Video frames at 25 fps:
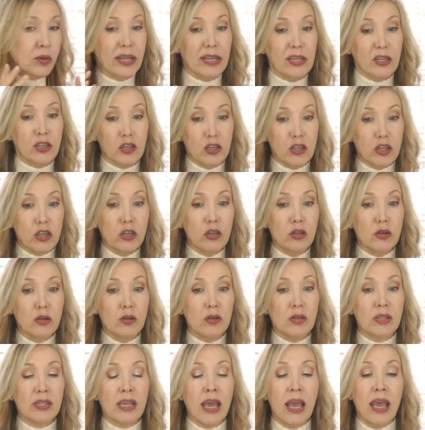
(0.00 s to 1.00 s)
is
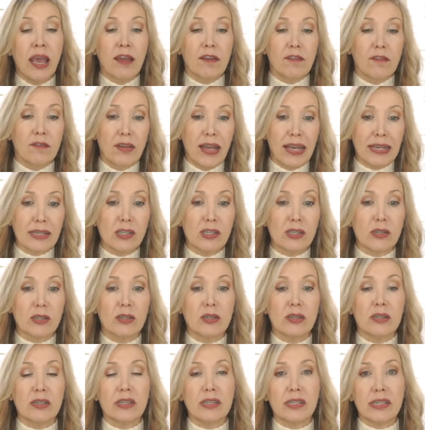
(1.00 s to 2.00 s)
use
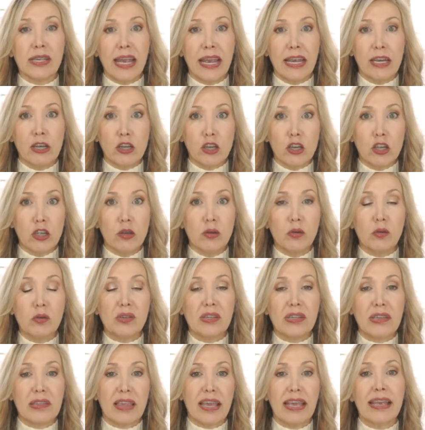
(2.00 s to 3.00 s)
vessels and use
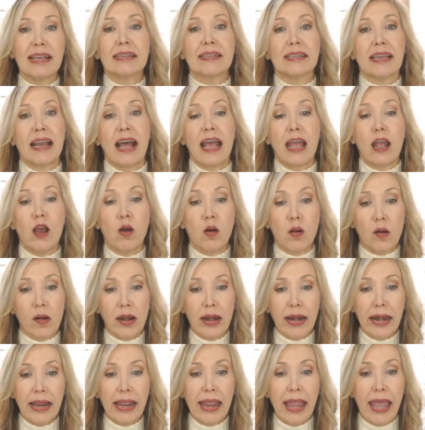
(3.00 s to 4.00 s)
things that I
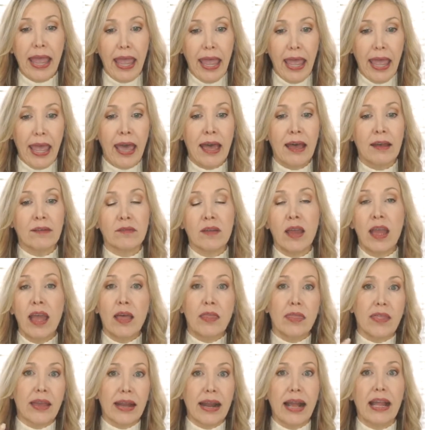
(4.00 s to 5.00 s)
already have
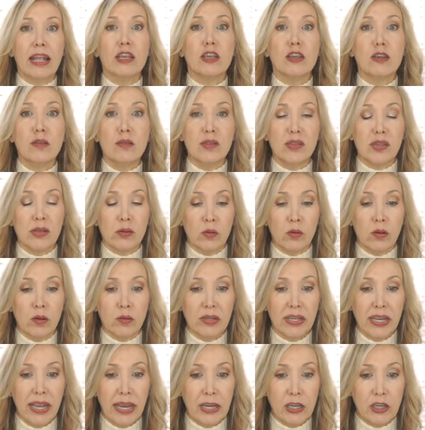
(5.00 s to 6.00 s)
that I use in
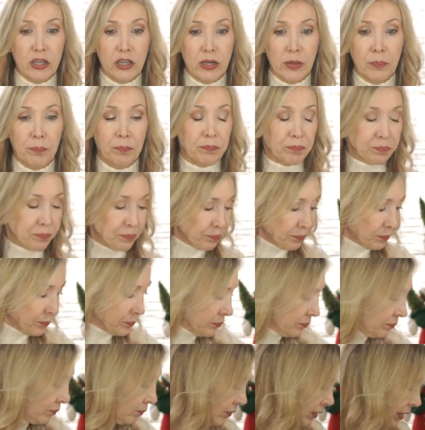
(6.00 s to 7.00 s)
rotation.
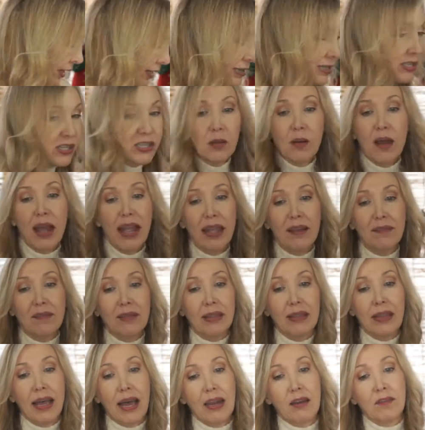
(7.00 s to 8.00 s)
And so I have a
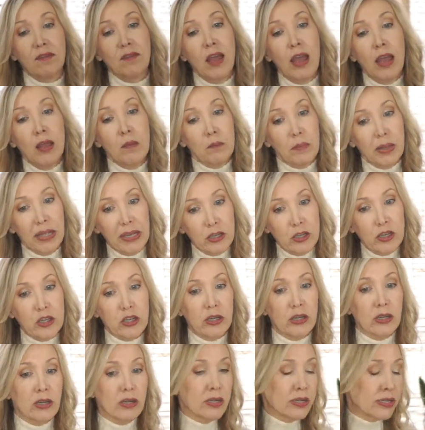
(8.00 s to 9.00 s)
lot of
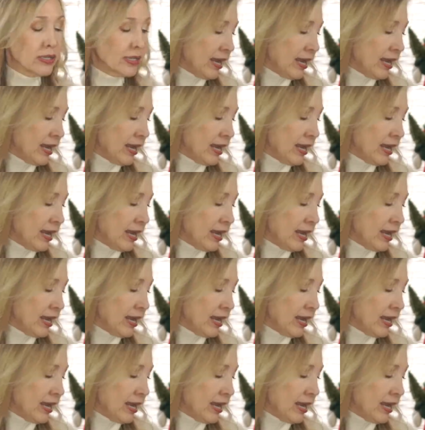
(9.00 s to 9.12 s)
pitchers